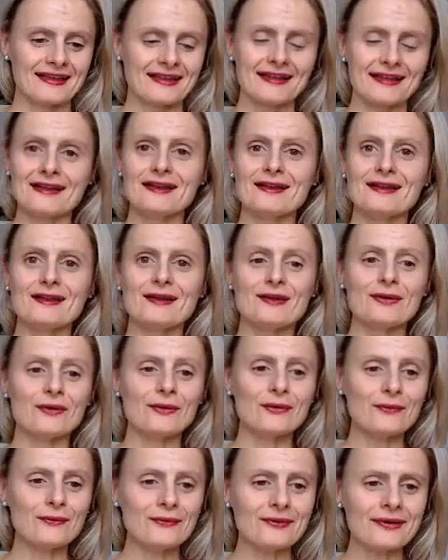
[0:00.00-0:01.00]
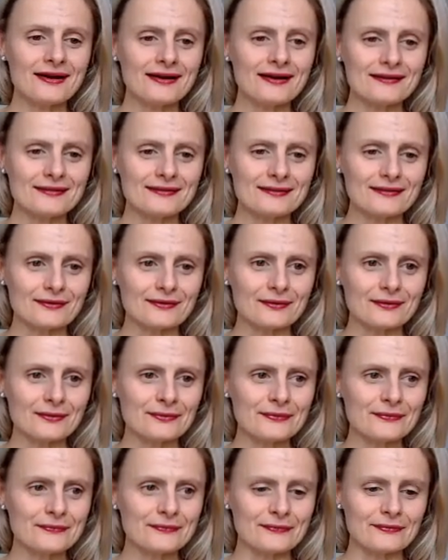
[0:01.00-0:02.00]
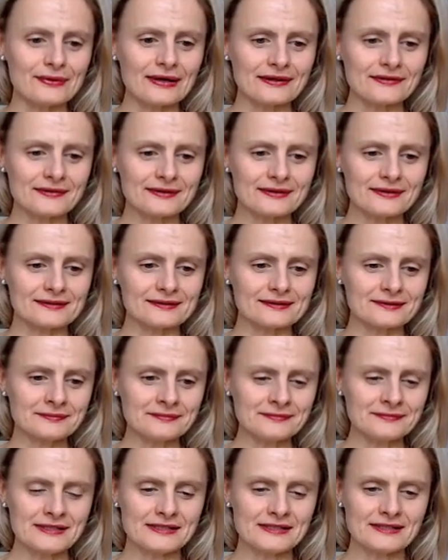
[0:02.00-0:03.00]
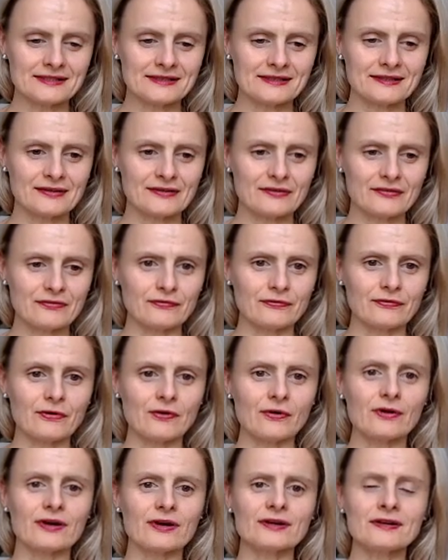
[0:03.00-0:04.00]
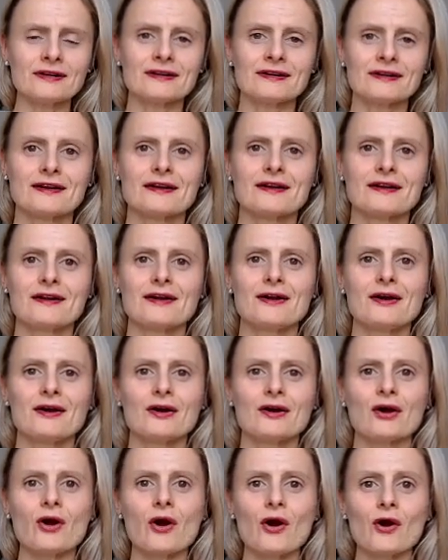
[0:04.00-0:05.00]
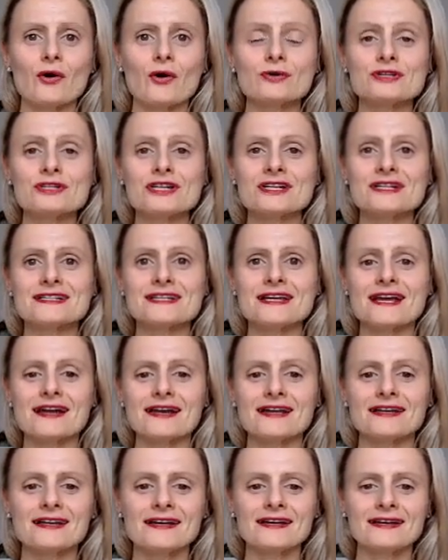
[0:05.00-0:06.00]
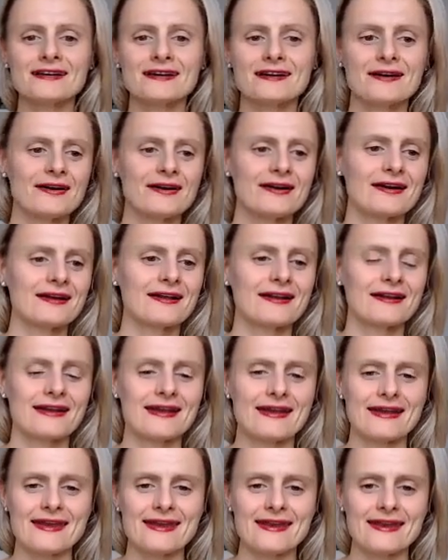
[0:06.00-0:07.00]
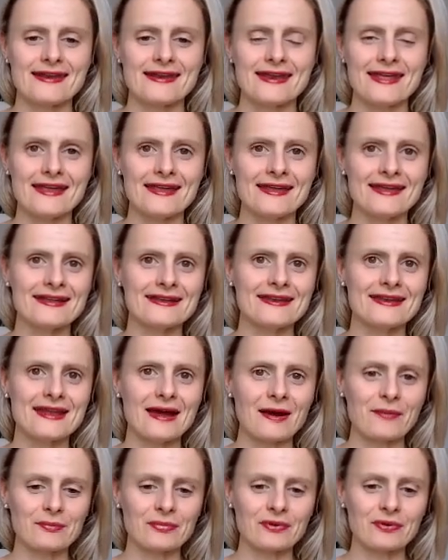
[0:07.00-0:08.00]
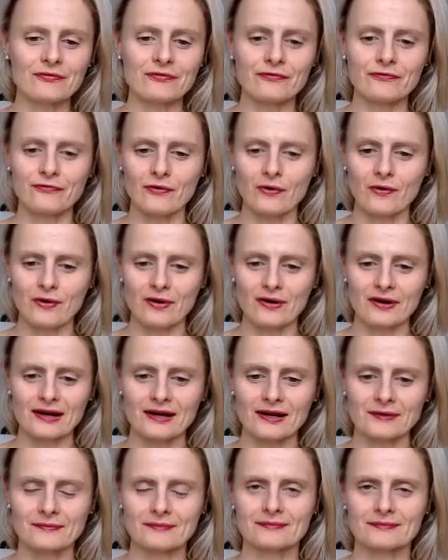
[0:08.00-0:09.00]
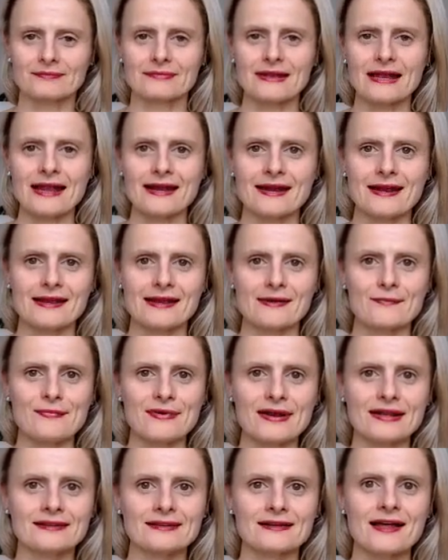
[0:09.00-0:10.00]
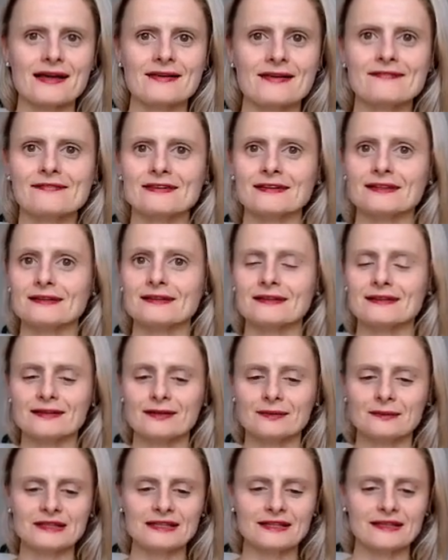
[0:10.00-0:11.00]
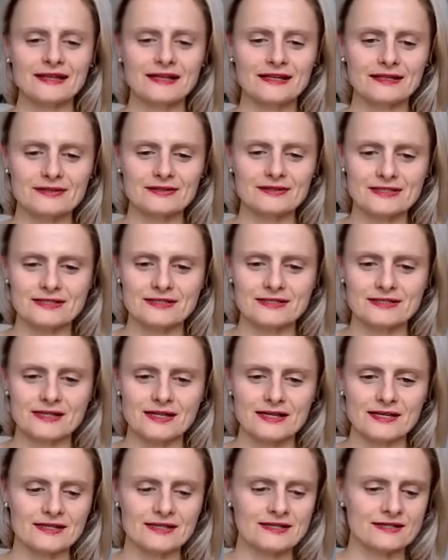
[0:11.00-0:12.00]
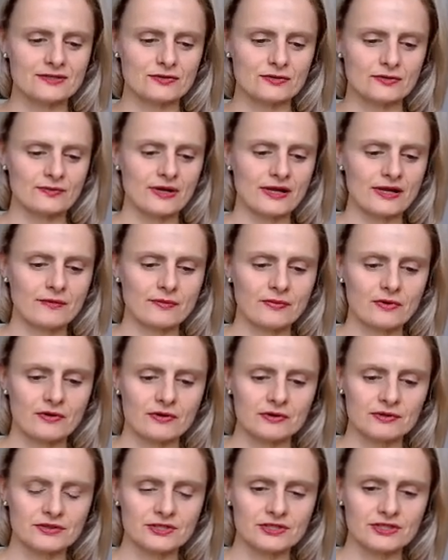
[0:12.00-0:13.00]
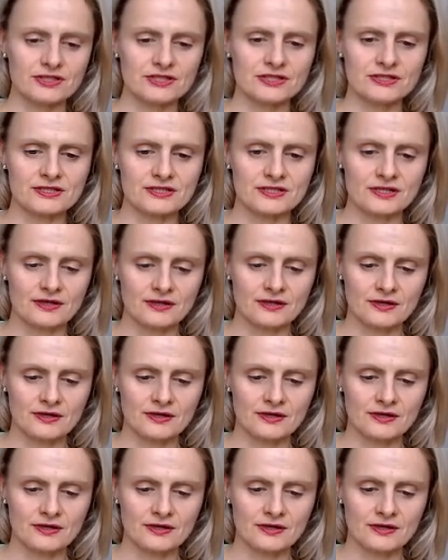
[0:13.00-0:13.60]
Hello, welcome for Coachathon day number 4. And I went live a little bit later today, so my apologies.